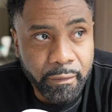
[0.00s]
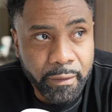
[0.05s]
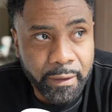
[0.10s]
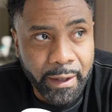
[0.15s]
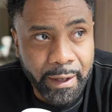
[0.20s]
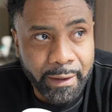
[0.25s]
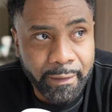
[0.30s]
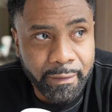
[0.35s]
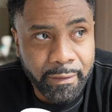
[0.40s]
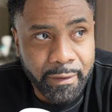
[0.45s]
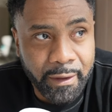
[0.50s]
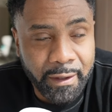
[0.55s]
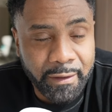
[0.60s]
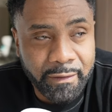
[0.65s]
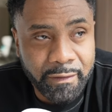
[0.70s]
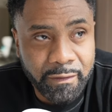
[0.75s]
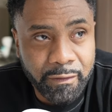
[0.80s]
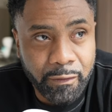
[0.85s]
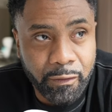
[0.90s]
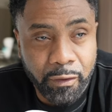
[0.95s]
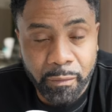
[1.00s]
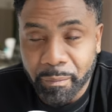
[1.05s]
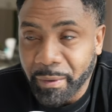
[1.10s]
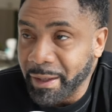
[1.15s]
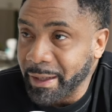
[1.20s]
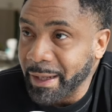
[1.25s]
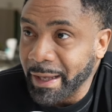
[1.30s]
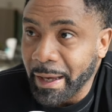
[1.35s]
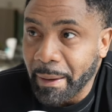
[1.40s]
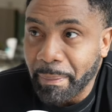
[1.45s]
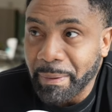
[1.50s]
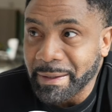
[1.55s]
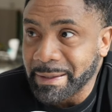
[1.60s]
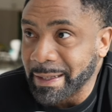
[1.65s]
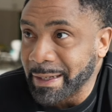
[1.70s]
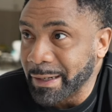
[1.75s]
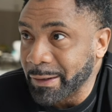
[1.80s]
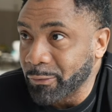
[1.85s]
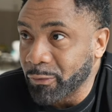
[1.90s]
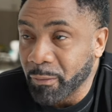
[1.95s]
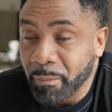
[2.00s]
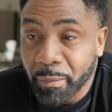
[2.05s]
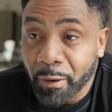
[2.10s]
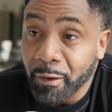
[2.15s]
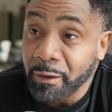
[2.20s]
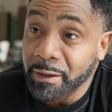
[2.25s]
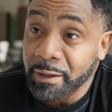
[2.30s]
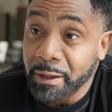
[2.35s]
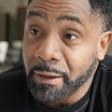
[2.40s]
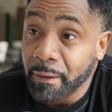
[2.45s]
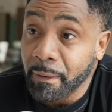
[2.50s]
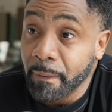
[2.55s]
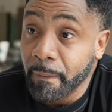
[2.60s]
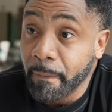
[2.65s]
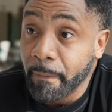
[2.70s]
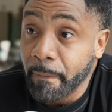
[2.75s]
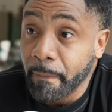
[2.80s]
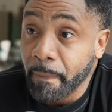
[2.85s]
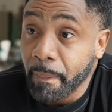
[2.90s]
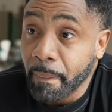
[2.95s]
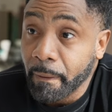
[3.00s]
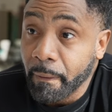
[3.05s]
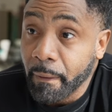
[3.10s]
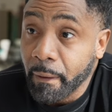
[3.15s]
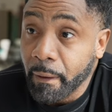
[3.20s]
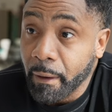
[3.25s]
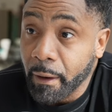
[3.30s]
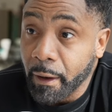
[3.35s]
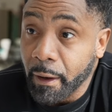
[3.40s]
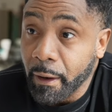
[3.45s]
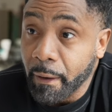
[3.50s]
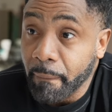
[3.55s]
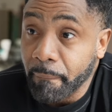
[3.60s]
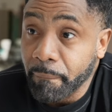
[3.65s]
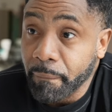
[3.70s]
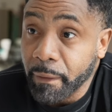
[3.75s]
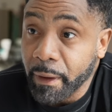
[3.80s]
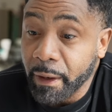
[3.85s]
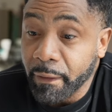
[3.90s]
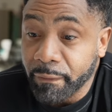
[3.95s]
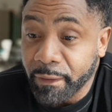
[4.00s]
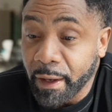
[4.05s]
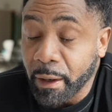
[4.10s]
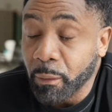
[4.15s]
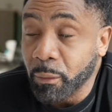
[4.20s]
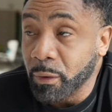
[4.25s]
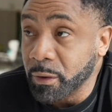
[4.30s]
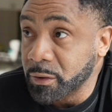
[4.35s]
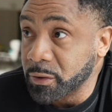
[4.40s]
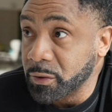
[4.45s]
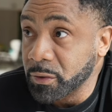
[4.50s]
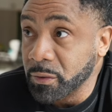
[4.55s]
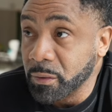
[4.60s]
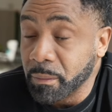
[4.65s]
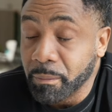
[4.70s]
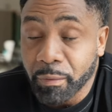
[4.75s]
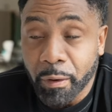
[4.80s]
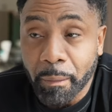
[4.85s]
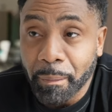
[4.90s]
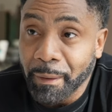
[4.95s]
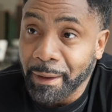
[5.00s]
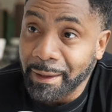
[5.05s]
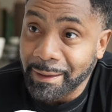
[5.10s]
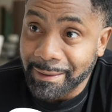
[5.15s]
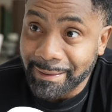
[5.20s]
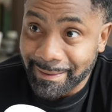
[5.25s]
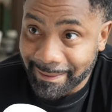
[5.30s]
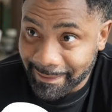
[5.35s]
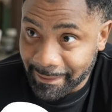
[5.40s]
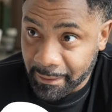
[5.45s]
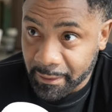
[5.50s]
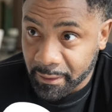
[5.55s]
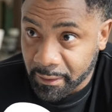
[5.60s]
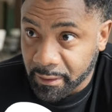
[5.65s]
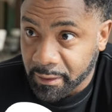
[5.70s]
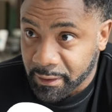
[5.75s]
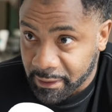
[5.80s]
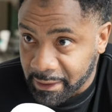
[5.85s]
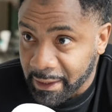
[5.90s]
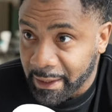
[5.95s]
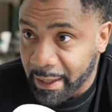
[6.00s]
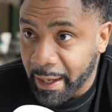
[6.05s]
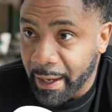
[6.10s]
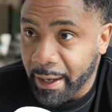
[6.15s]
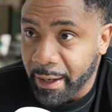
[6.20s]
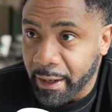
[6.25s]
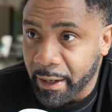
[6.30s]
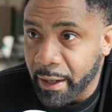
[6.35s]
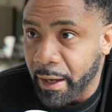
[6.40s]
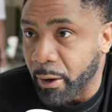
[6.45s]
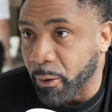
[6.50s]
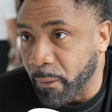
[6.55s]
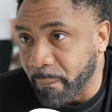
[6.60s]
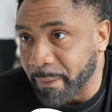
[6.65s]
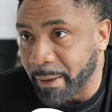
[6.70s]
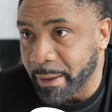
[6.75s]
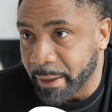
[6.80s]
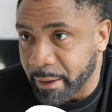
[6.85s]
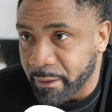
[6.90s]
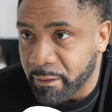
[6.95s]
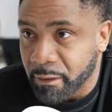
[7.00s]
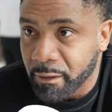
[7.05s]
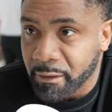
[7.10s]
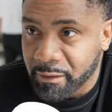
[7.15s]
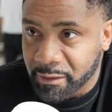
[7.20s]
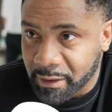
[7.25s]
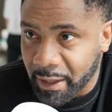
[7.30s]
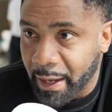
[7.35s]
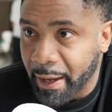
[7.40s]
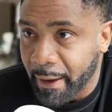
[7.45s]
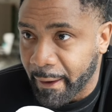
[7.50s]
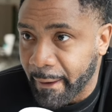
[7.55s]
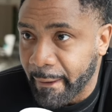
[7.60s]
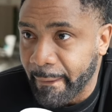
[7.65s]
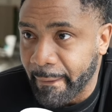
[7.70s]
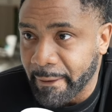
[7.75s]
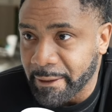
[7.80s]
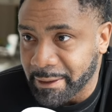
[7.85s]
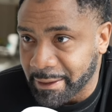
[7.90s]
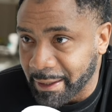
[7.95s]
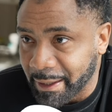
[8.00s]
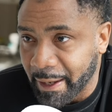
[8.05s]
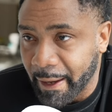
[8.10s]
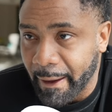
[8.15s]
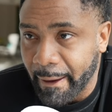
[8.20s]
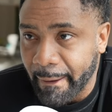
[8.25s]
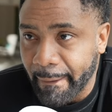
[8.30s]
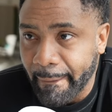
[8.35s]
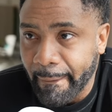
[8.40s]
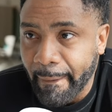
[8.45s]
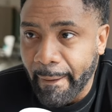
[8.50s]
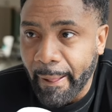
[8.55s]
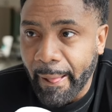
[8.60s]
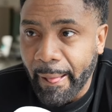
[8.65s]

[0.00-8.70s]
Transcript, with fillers: like this could be the epicenter of boxing. Um, if they were to properly stick at it, and I hope that they do stay at it and stick at it,